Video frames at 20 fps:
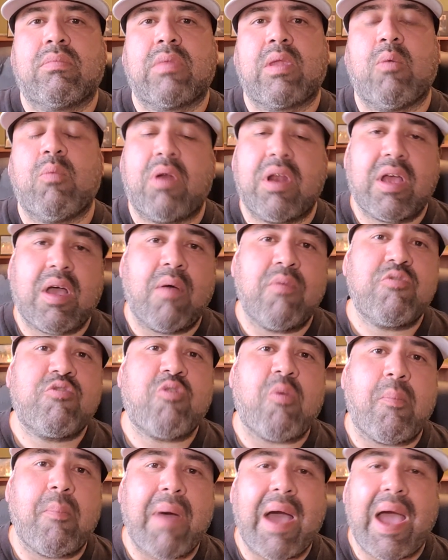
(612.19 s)
when it comes
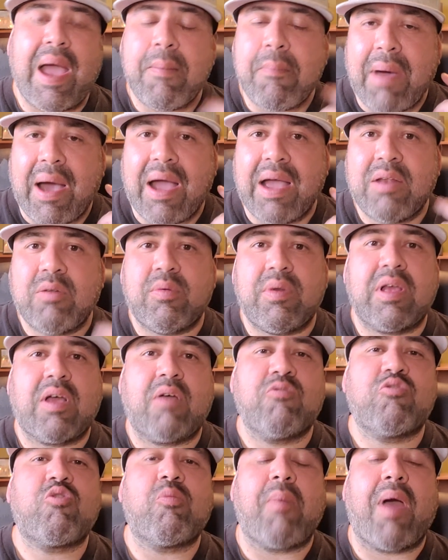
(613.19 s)
from my mind, when it
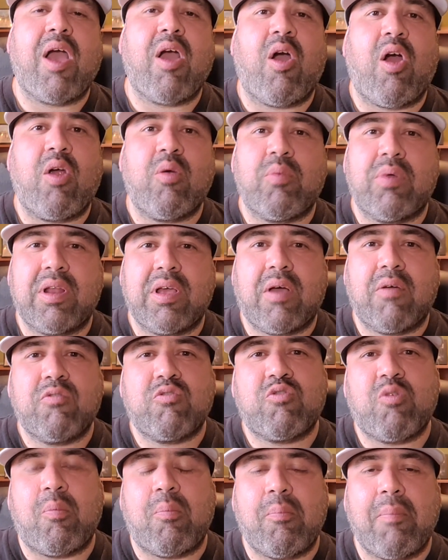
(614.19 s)
comes from my heart, when it comes
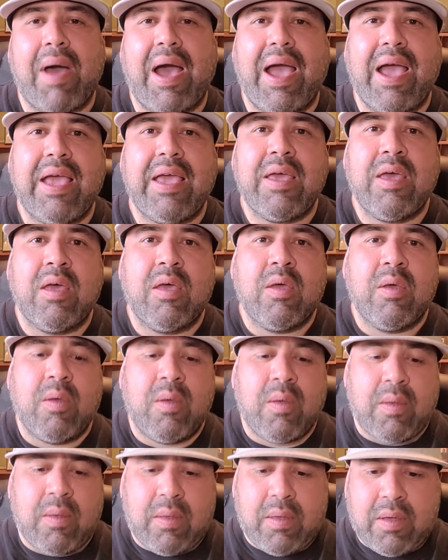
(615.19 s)
from my
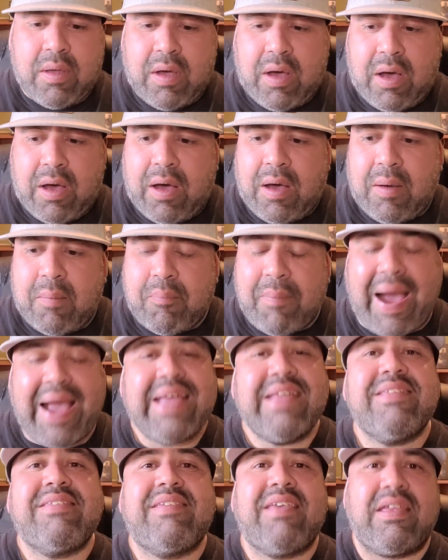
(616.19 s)

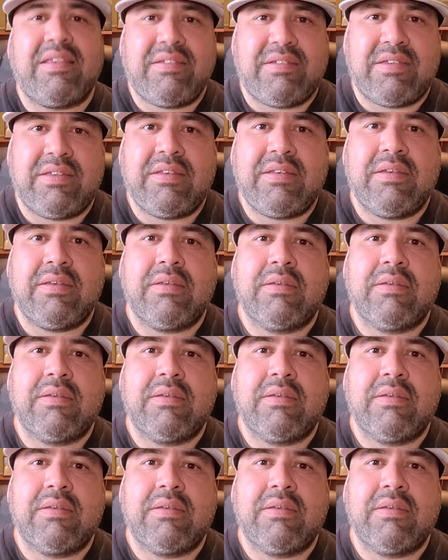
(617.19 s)
intention,